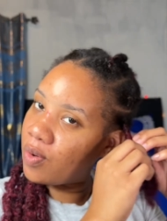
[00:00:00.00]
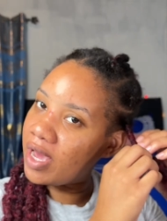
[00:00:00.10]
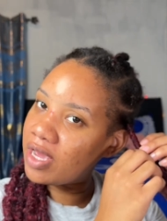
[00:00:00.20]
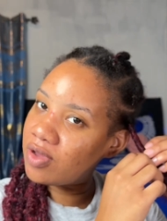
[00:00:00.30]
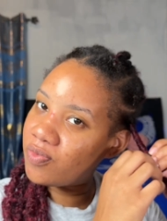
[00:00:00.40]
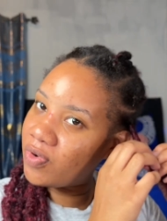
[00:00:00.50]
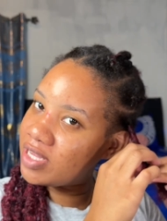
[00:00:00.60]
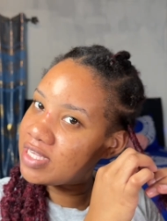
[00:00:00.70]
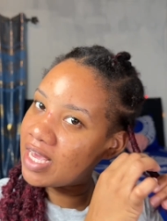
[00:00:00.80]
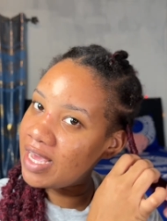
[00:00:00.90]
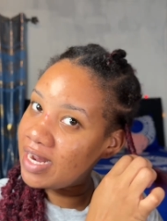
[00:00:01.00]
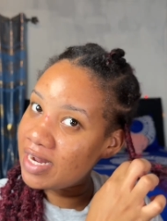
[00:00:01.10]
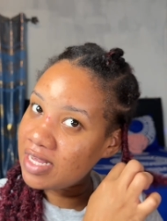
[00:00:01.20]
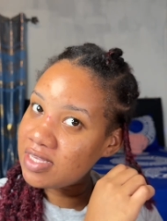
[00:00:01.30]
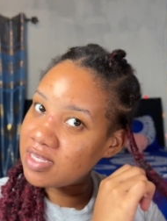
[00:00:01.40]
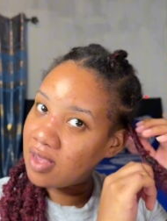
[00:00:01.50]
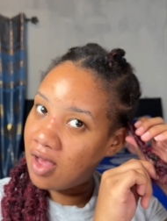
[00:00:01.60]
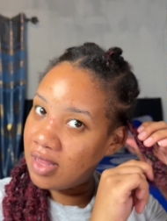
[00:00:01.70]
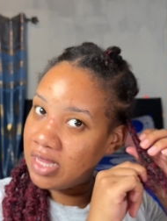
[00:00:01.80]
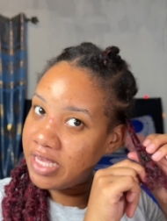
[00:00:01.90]
I went ahead and
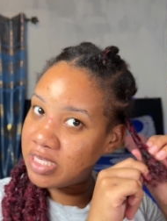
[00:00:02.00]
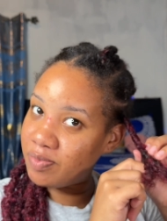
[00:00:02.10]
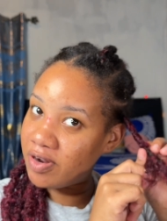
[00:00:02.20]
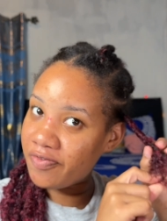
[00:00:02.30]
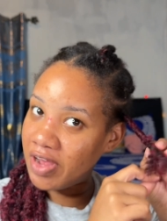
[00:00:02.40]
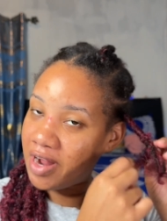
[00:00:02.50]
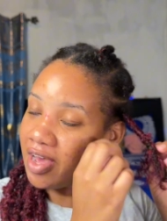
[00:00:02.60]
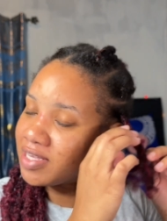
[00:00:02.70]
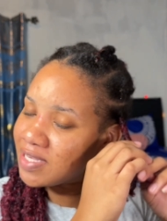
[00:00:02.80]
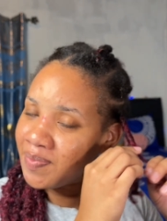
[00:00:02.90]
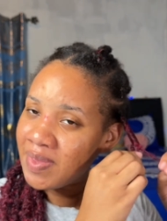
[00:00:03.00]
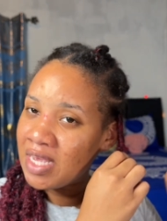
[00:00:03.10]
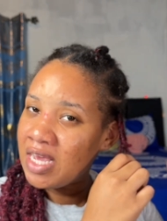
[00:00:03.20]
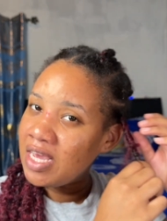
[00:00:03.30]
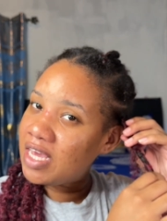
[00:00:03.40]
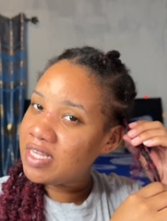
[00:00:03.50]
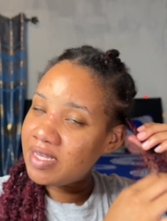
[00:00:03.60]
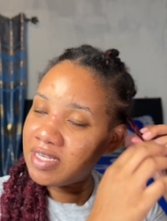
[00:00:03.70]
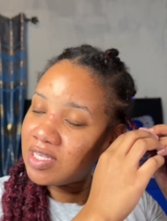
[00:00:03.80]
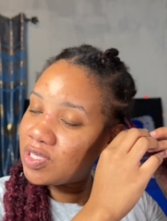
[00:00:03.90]
installed these butterfly locks. It
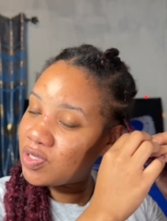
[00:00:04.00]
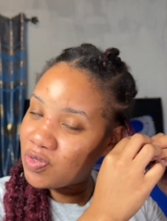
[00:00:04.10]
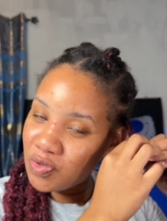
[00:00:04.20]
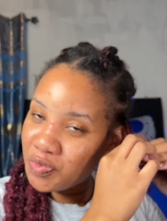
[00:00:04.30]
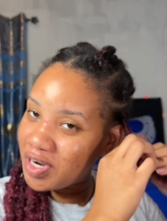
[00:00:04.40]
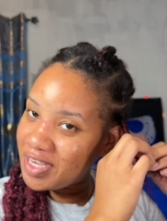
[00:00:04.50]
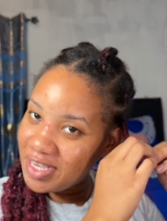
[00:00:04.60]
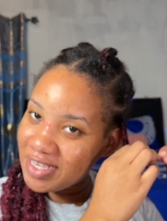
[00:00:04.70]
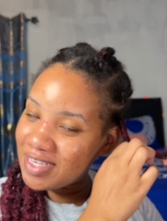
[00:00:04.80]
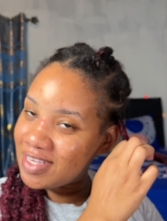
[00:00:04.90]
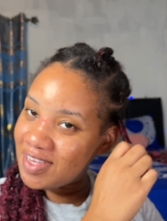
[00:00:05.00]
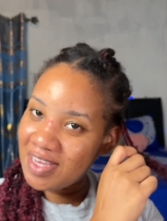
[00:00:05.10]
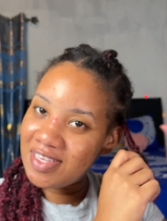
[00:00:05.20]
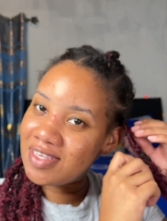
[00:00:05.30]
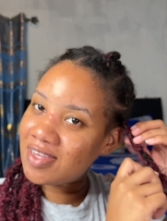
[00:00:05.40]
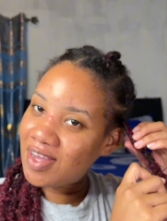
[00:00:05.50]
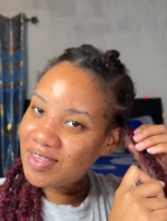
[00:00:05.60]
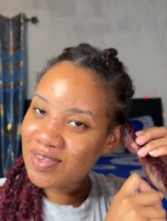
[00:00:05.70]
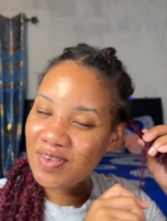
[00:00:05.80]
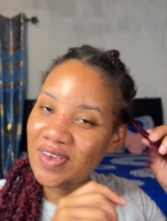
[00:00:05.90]
is super easy to install,
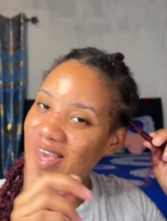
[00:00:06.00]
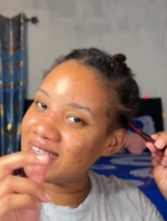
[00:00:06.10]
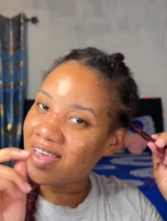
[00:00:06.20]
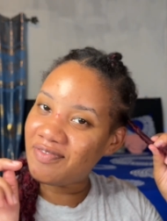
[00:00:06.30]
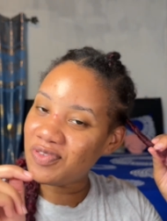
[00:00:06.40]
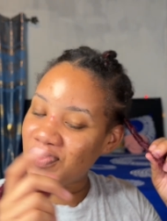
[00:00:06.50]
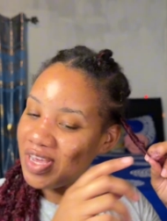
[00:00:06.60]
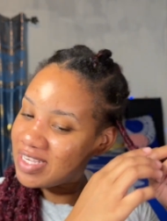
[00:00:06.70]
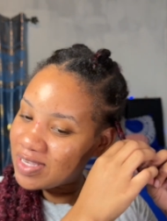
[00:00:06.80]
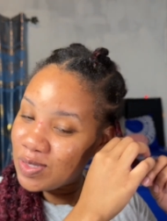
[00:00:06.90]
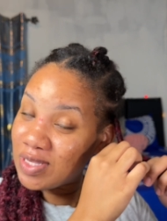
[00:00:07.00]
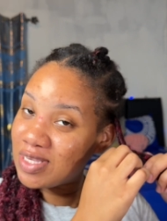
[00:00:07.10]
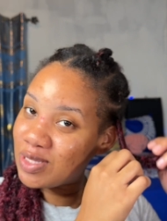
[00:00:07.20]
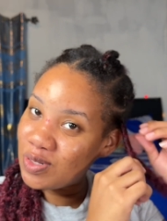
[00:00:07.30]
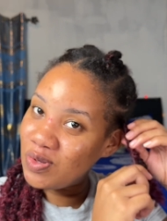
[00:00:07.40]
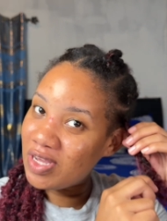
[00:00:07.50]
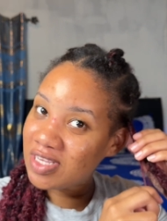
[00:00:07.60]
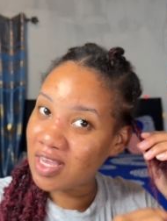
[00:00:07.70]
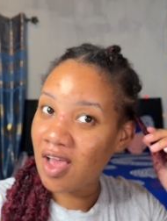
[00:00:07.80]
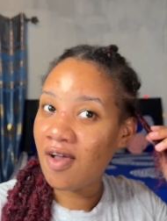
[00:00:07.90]
so you guys have no excuses to do it
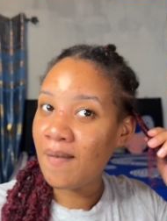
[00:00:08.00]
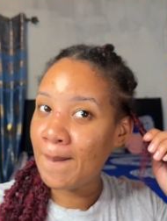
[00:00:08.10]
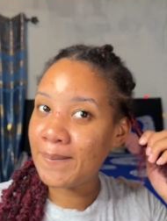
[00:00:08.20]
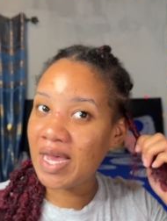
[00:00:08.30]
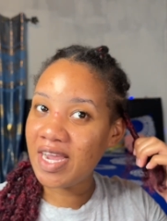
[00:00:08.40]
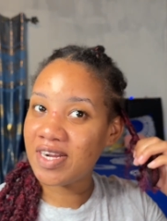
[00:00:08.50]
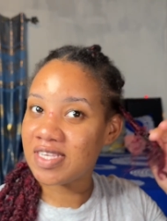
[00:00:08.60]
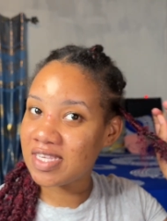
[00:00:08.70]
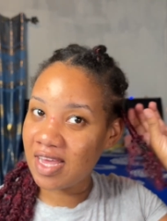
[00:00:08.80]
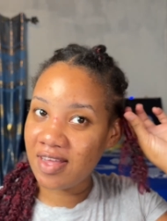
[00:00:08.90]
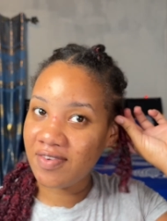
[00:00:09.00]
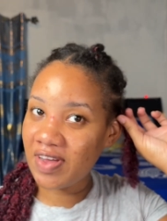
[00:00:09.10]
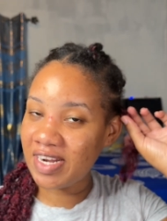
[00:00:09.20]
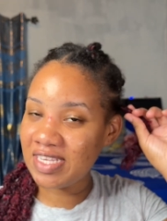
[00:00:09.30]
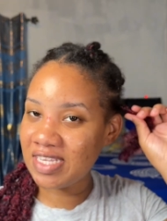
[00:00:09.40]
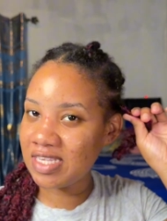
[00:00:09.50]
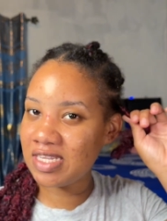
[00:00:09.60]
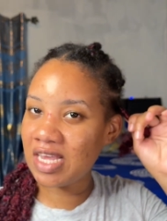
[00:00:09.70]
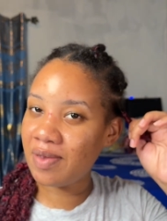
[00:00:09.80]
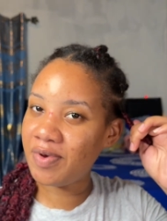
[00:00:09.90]
by yourself. And it is the
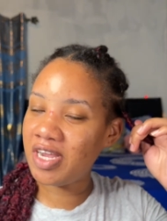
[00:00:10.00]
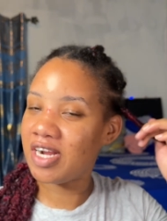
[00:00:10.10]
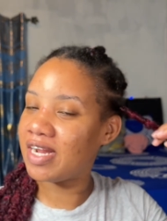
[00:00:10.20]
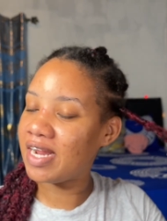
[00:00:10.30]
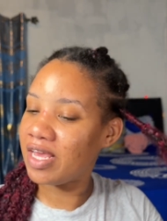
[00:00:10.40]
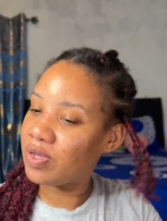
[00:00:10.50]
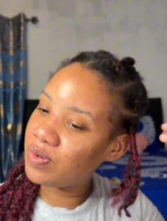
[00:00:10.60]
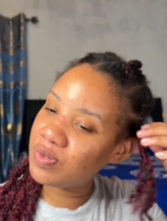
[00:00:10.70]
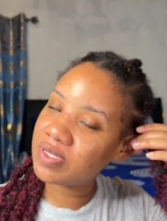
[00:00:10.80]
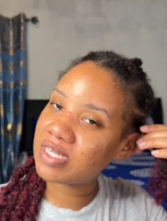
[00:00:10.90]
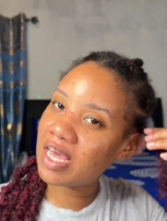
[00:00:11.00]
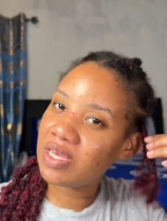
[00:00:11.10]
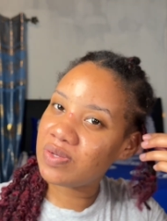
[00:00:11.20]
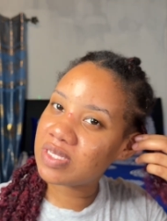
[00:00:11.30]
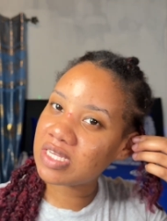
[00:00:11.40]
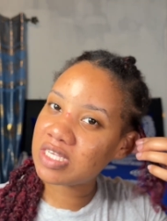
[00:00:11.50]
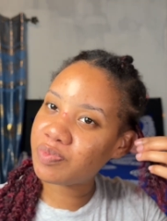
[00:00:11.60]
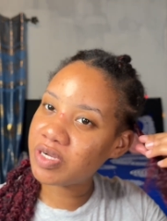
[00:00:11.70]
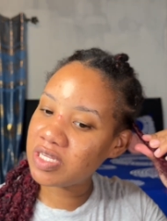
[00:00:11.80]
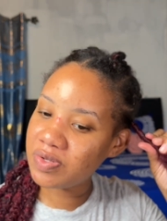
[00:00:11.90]
type of hair that I use. I use a
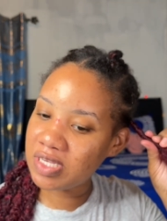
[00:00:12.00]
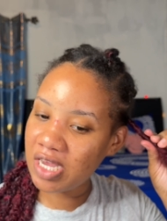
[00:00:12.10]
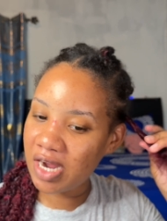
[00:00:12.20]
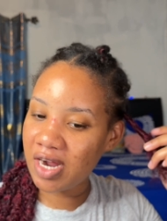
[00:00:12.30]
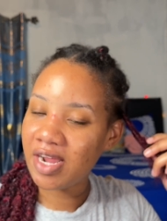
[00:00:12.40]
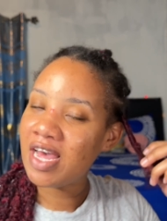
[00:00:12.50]
spring twist hair.